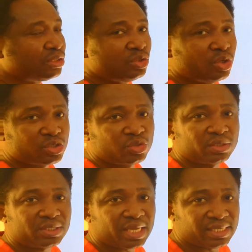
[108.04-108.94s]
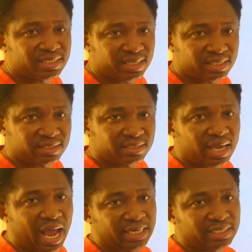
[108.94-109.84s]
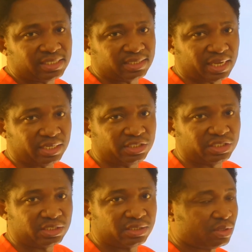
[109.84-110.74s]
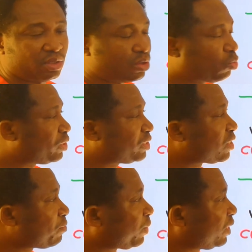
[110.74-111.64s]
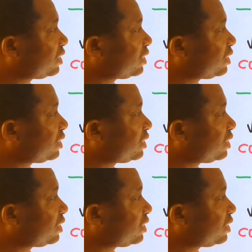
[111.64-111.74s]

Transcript: does not exist at this stage. We simply